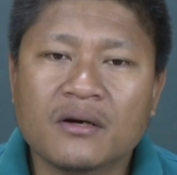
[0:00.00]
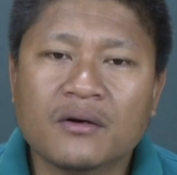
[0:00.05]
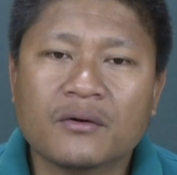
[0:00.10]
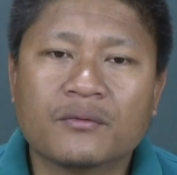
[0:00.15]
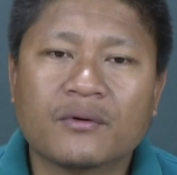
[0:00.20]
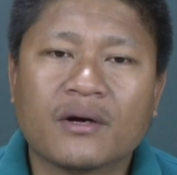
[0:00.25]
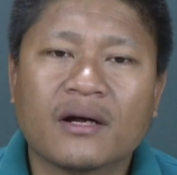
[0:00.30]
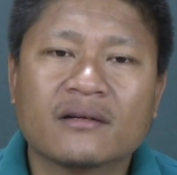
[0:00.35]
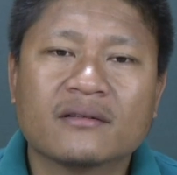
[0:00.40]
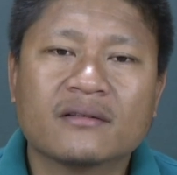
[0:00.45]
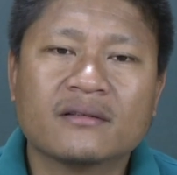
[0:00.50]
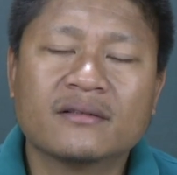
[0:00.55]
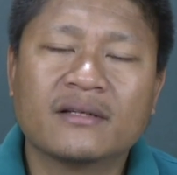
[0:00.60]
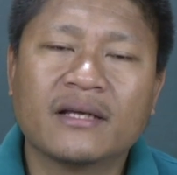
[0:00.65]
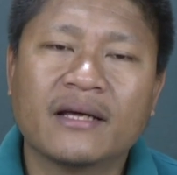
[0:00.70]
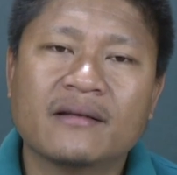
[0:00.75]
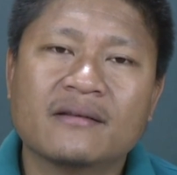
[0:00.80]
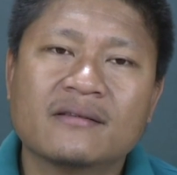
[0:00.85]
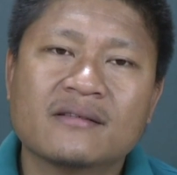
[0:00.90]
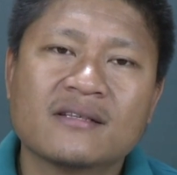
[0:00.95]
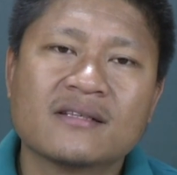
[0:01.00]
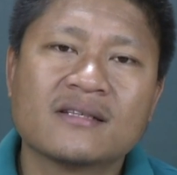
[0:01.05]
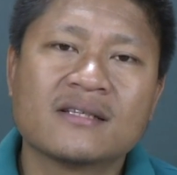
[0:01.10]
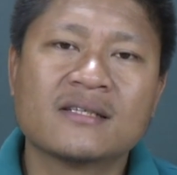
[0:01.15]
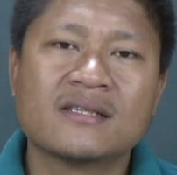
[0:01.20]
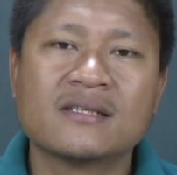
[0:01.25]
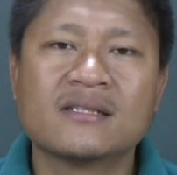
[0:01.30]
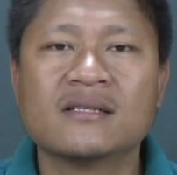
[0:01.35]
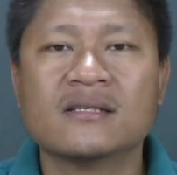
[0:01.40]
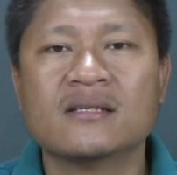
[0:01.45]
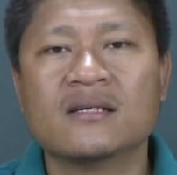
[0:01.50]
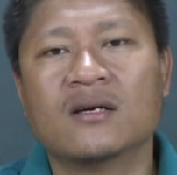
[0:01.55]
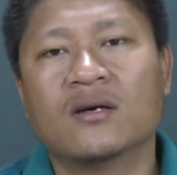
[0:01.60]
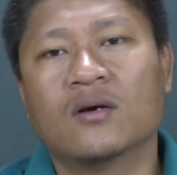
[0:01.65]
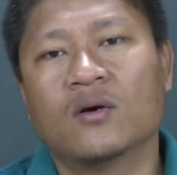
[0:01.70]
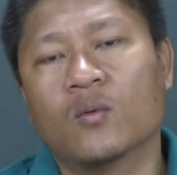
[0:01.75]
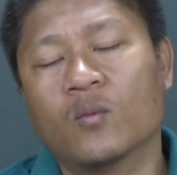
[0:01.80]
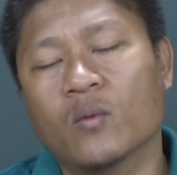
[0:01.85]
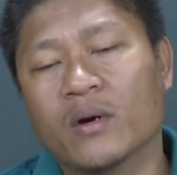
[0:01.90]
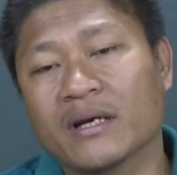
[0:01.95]
rather than just
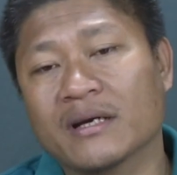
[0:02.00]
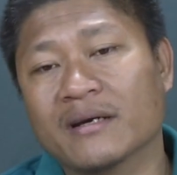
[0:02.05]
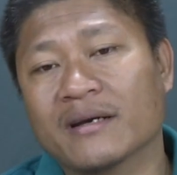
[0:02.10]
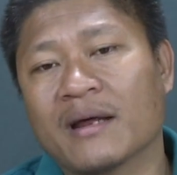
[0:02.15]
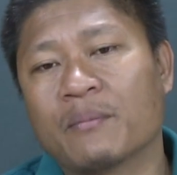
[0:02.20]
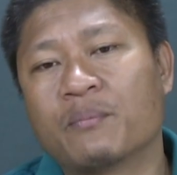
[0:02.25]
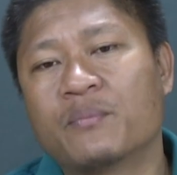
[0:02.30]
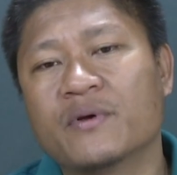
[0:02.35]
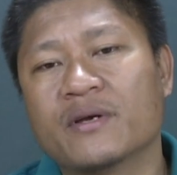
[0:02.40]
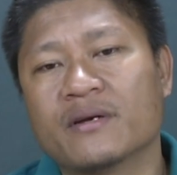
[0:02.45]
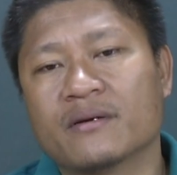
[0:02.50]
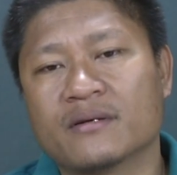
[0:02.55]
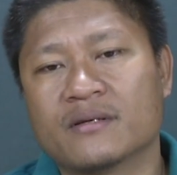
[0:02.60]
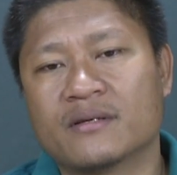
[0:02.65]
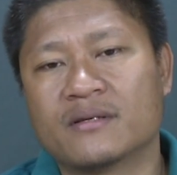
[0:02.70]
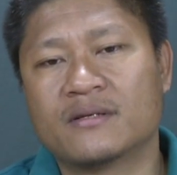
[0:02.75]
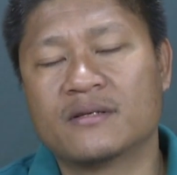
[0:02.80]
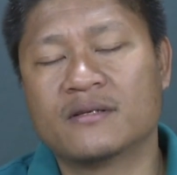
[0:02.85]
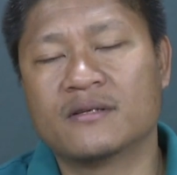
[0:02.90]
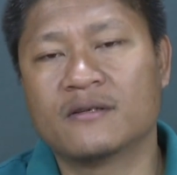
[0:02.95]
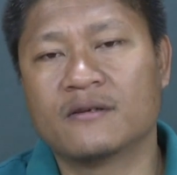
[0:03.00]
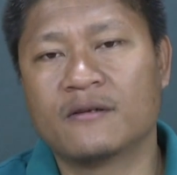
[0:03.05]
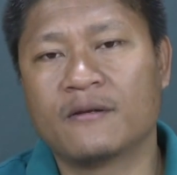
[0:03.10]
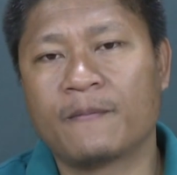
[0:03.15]
what it appears.